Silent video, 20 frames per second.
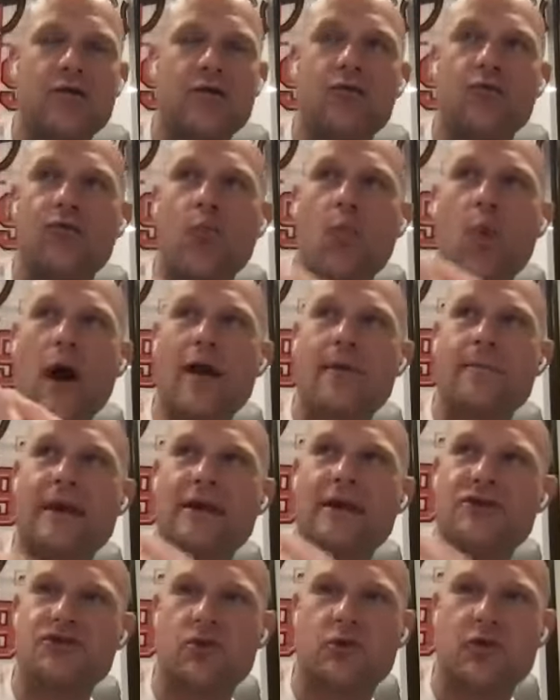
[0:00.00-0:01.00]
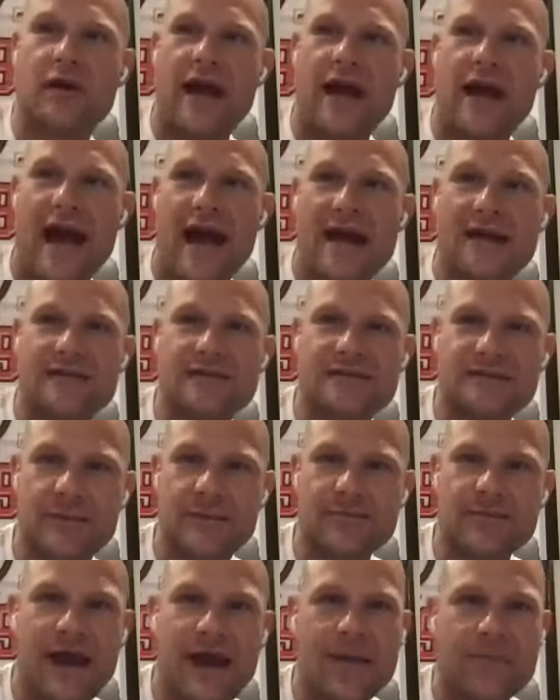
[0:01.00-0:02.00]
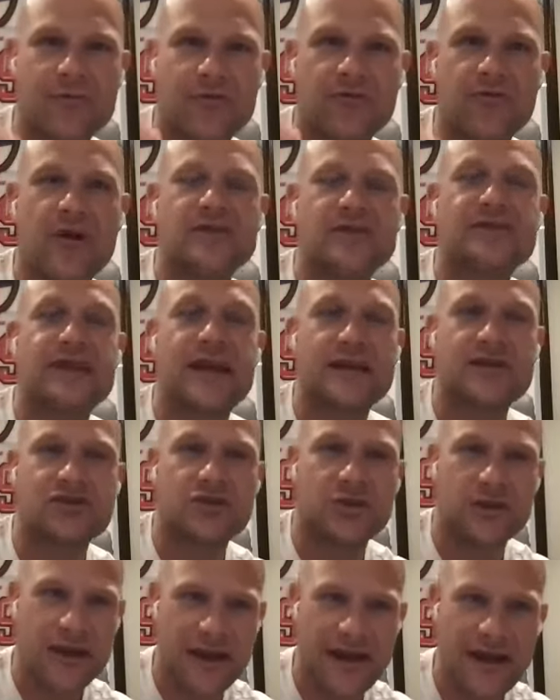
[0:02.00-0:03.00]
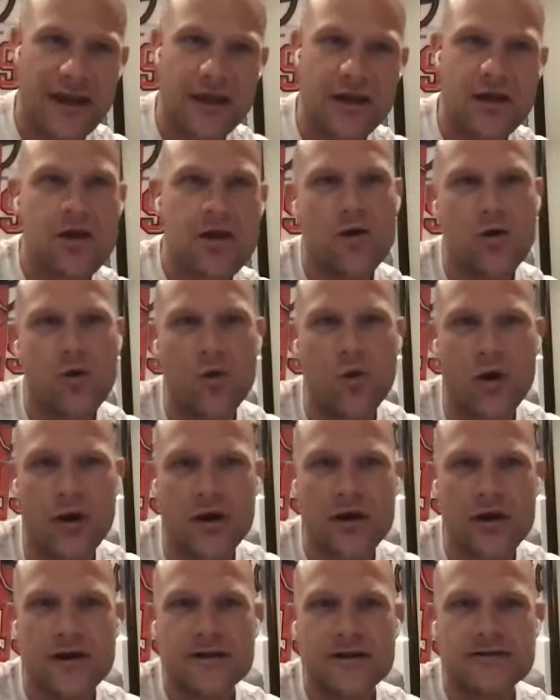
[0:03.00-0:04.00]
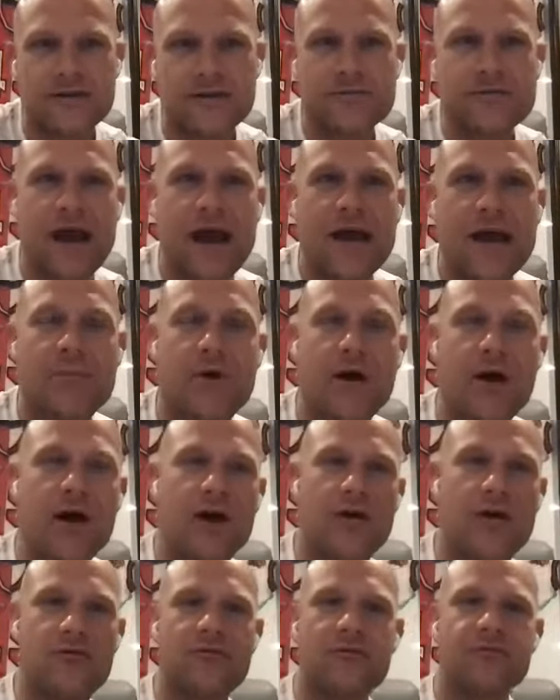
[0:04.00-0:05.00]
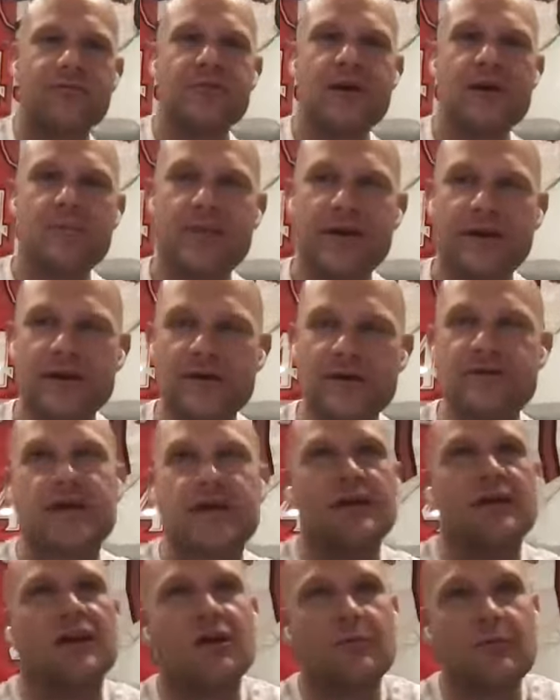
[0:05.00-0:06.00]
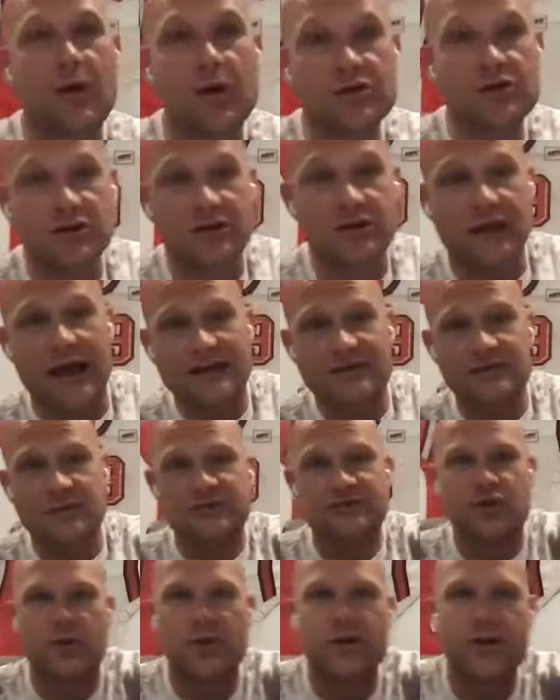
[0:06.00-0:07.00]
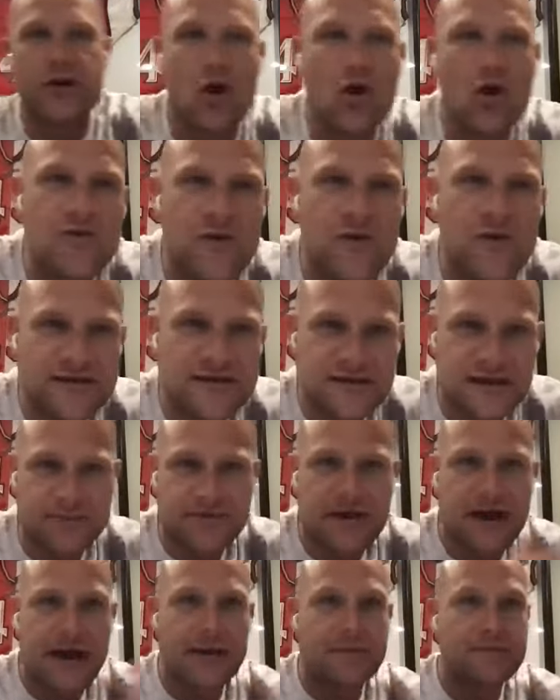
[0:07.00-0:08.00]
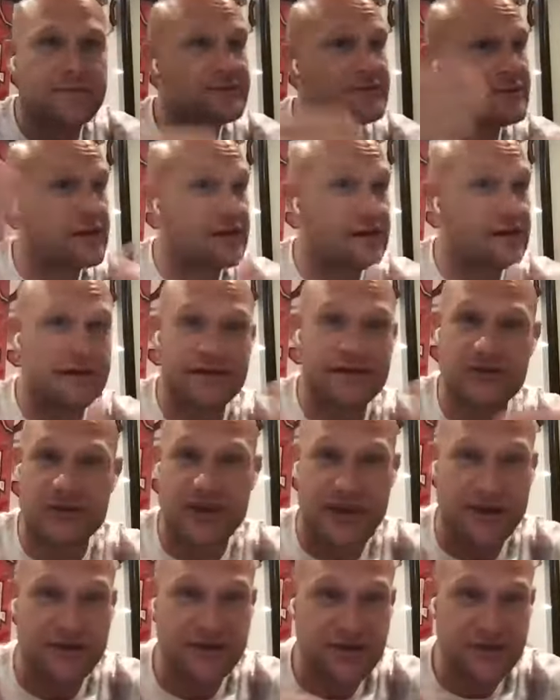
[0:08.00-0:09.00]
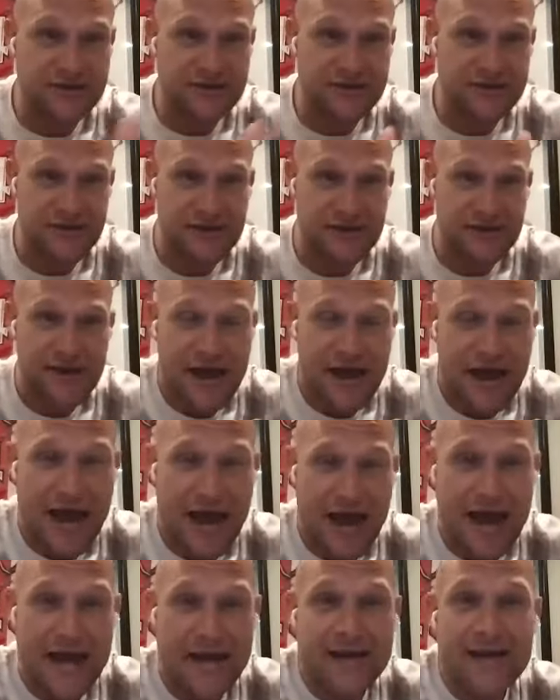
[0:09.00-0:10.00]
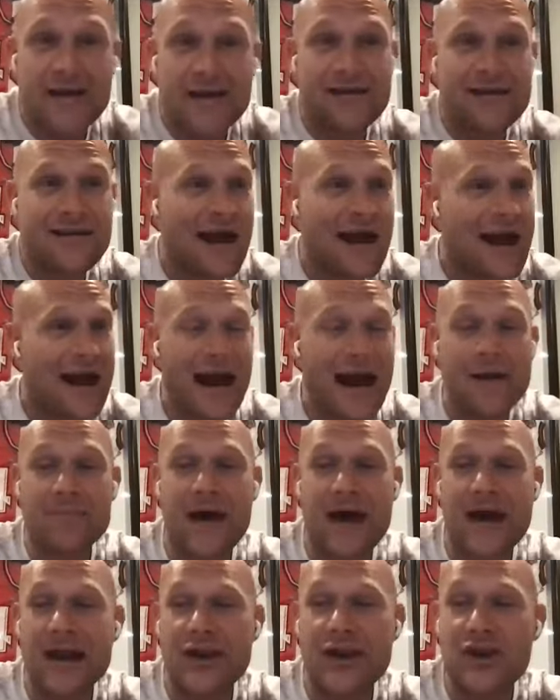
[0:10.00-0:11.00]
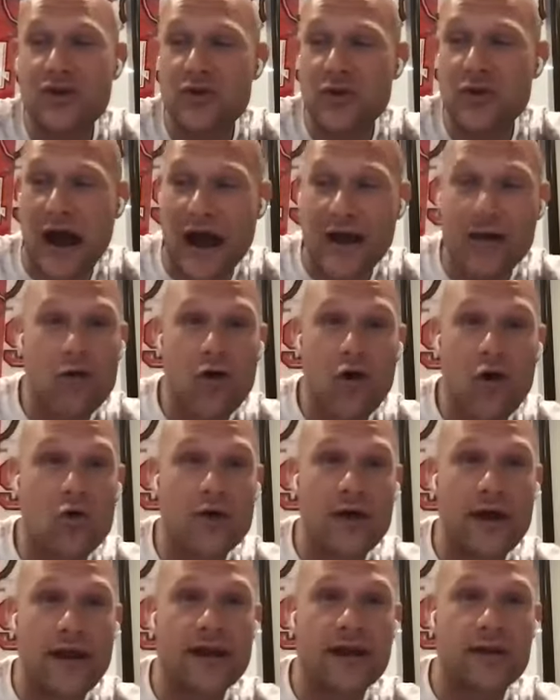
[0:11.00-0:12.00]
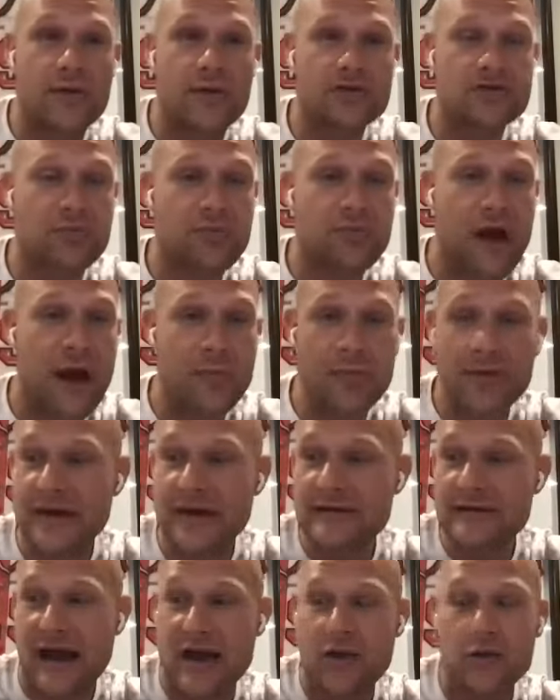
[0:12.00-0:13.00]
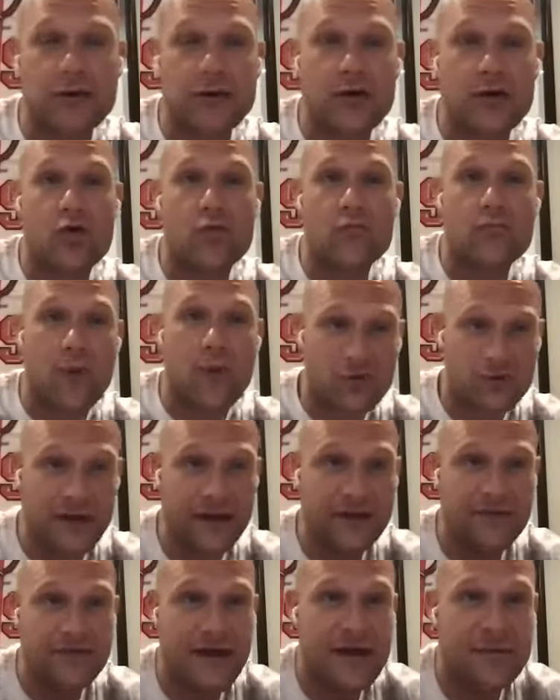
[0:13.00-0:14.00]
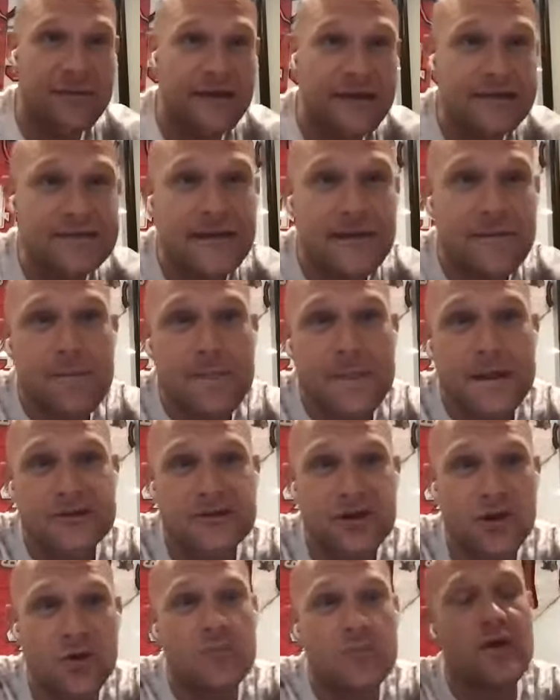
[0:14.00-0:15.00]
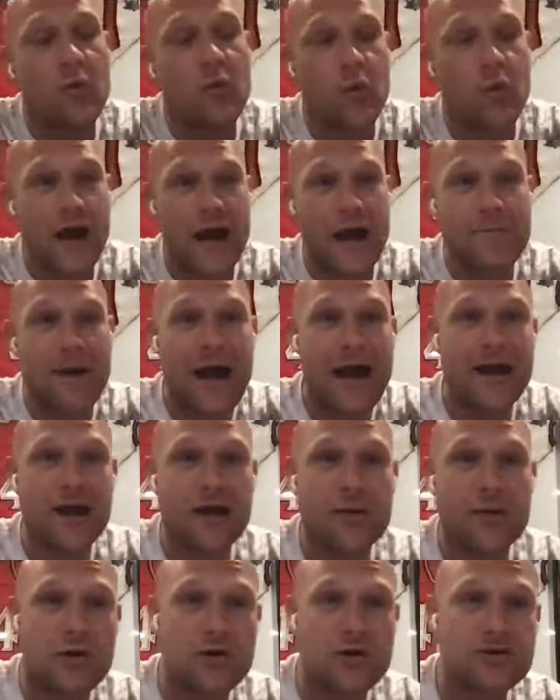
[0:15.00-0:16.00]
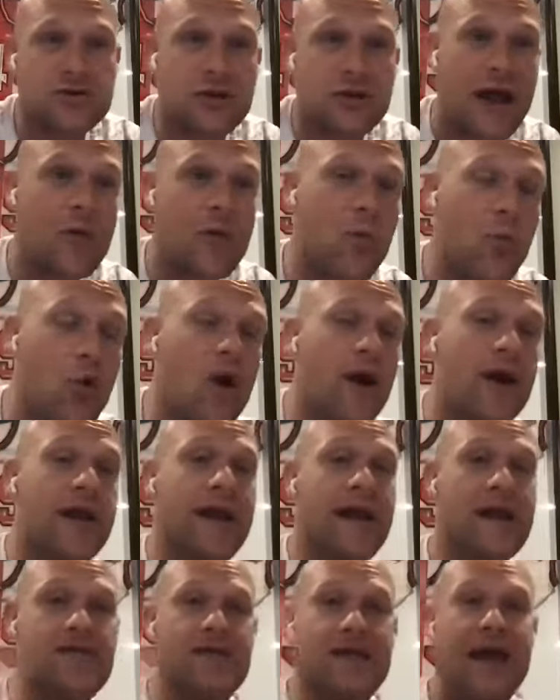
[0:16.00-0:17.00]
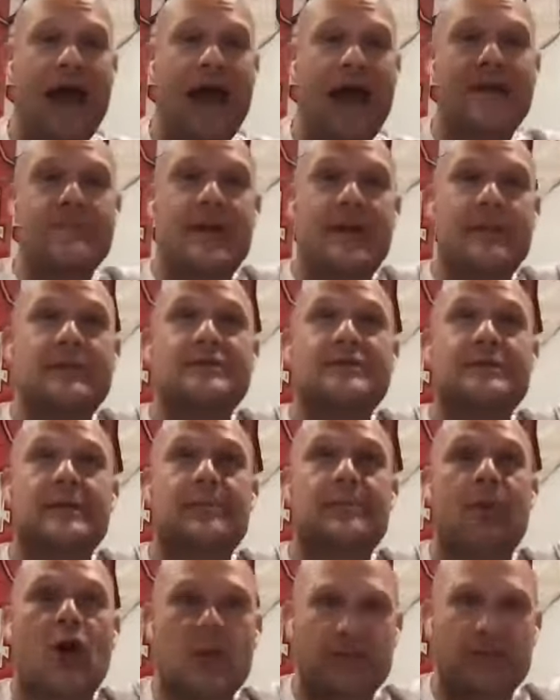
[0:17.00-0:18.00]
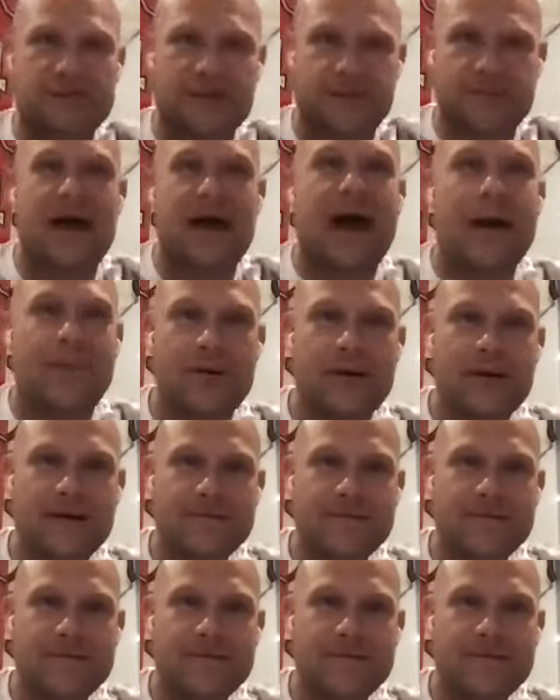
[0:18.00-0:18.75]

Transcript: want to make sure it has some type of residential in it or some type of because commercial as we saw with covid sometimes it changes and i'm not a huge i don't own any commercial properties i only own multi-families so would i buy a commercial i would if it had maybe some apartments up top